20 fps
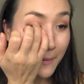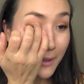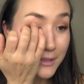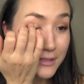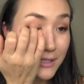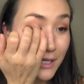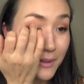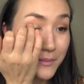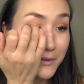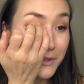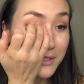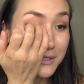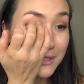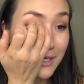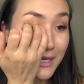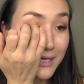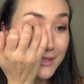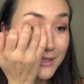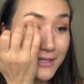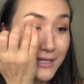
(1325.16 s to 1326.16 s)
on top of this
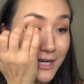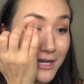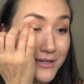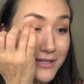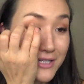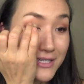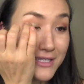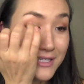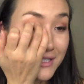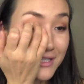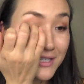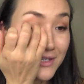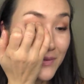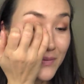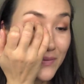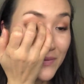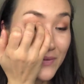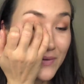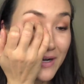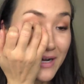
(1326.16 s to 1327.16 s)
eye look I already did.
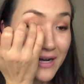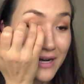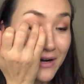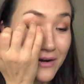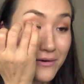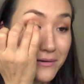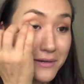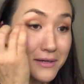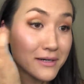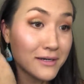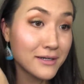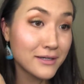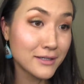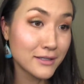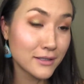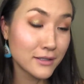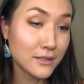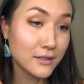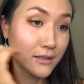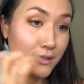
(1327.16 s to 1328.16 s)
Wow.
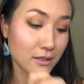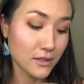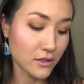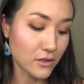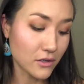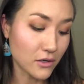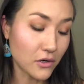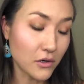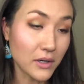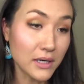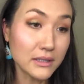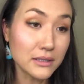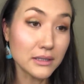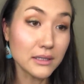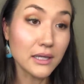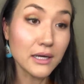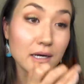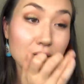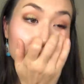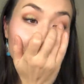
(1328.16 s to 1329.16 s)
Oh, I
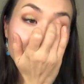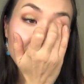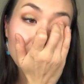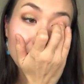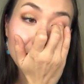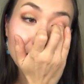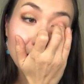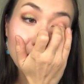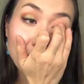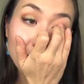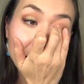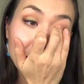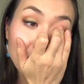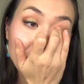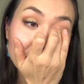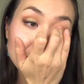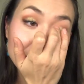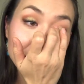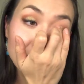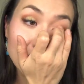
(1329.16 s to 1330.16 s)
love that
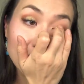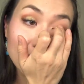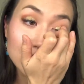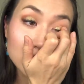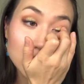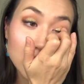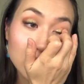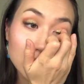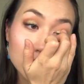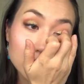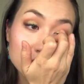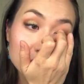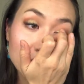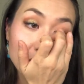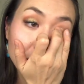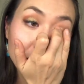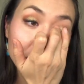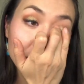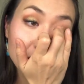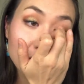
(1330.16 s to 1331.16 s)
as an eyeshadow
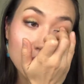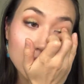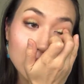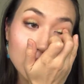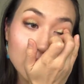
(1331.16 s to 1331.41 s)
shade.